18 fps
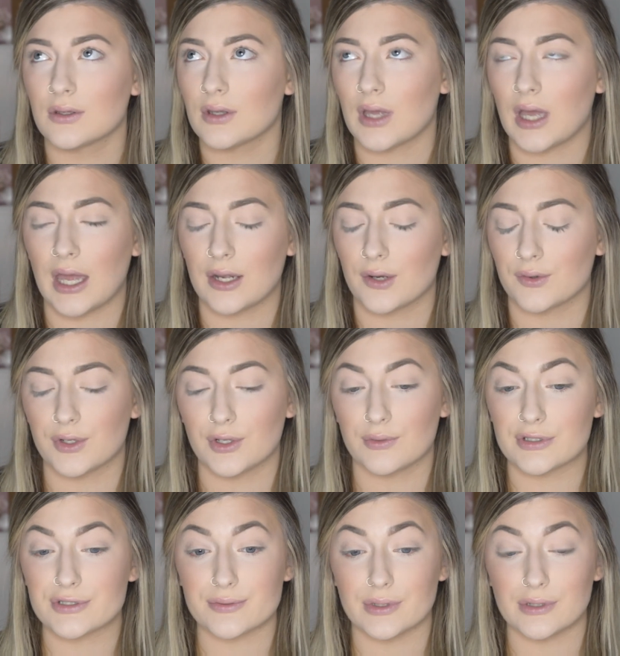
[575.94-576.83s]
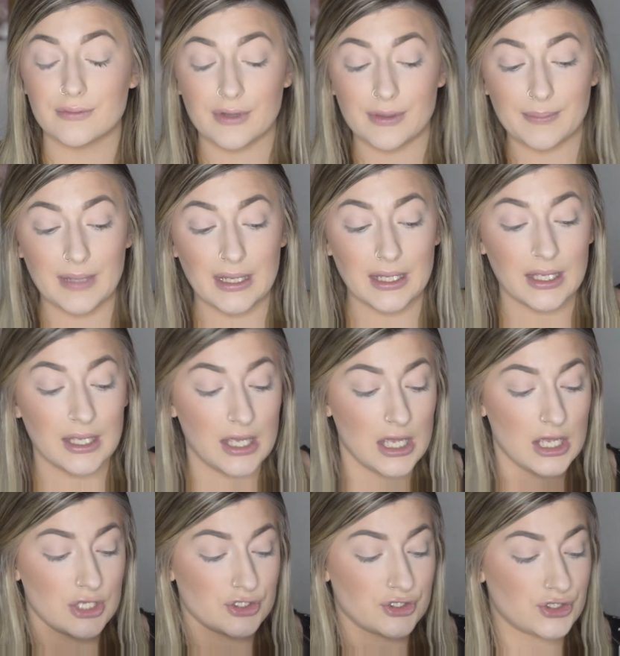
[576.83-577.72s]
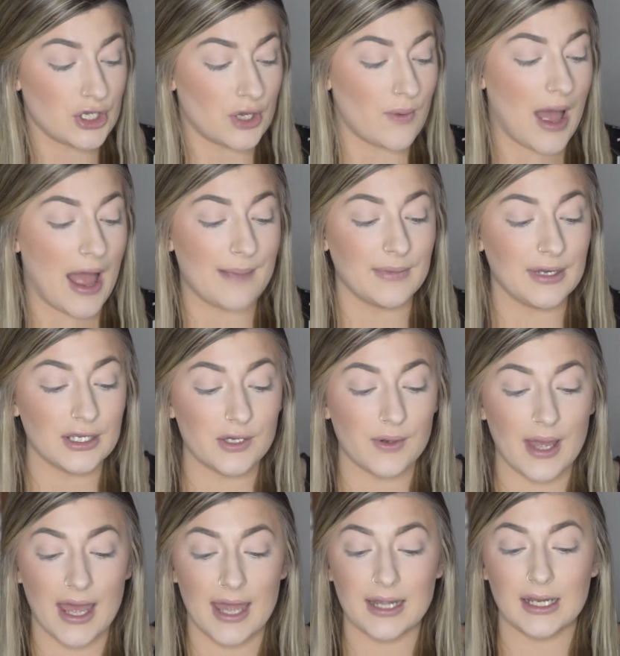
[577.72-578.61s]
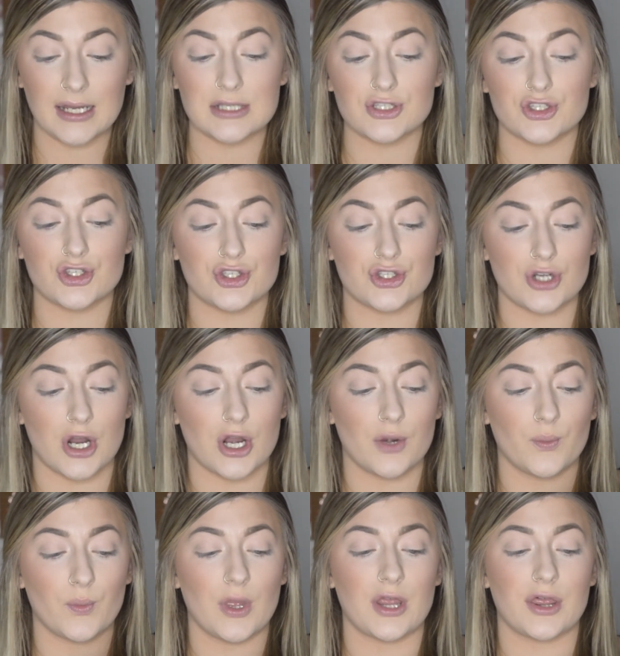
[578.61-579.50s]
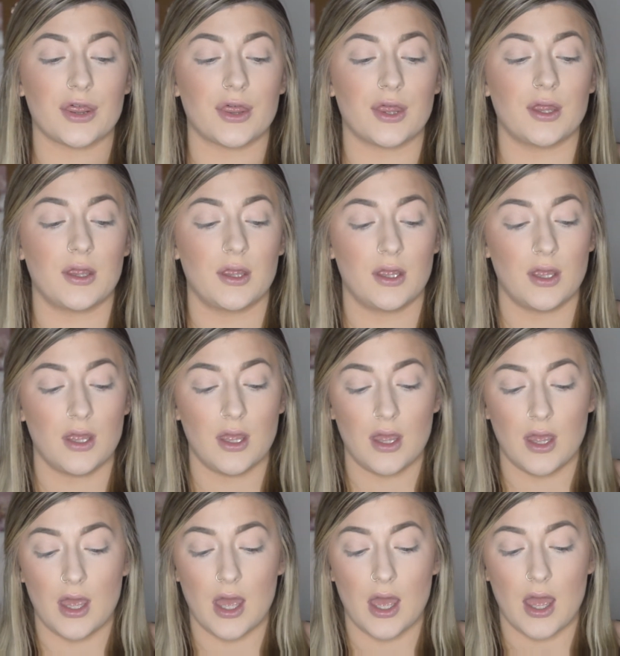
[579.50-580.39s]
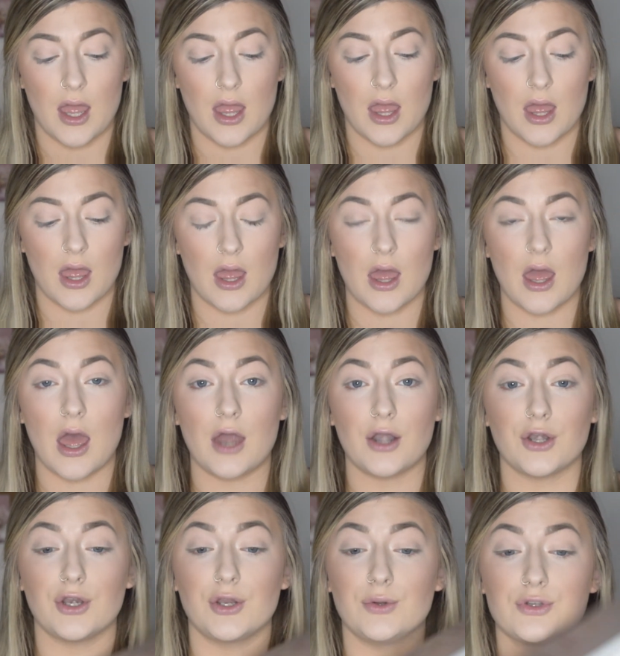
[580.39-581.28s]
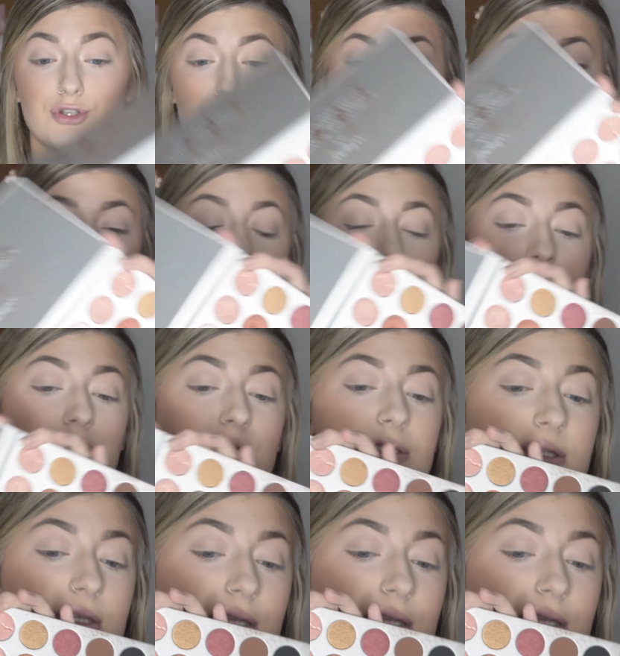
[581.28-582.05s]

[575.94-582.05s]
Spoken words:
I don't know what's wrong with me. So I'm going to go ahead and start with a neutral, which is